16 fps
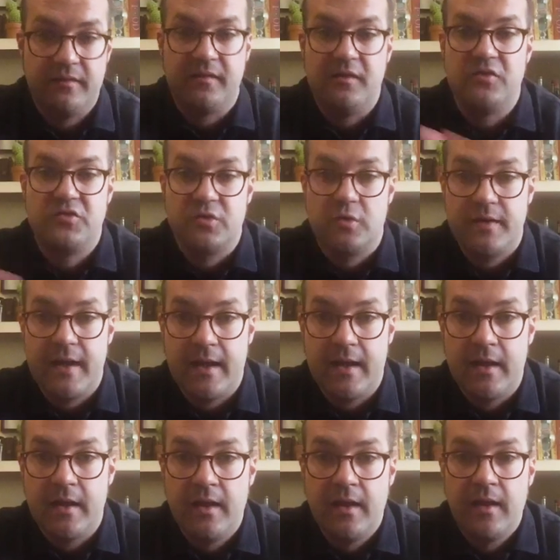
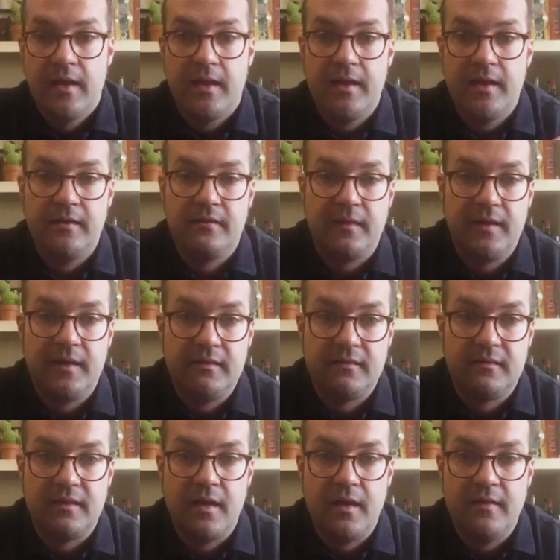Cinchona is
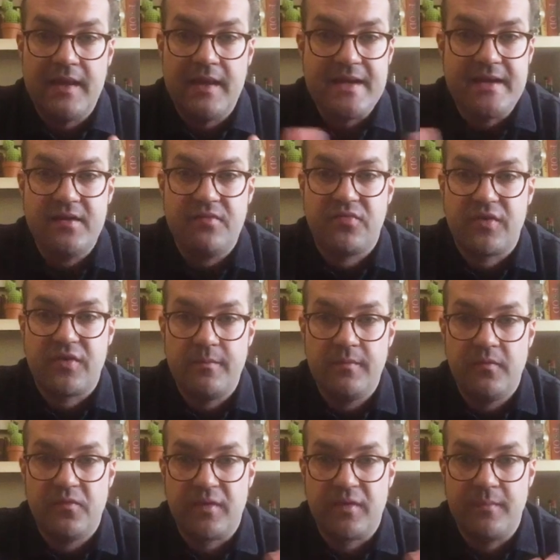is uh, native
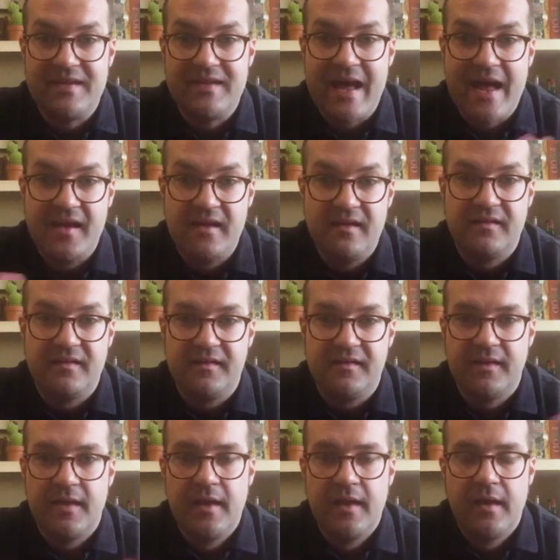from from the Andes,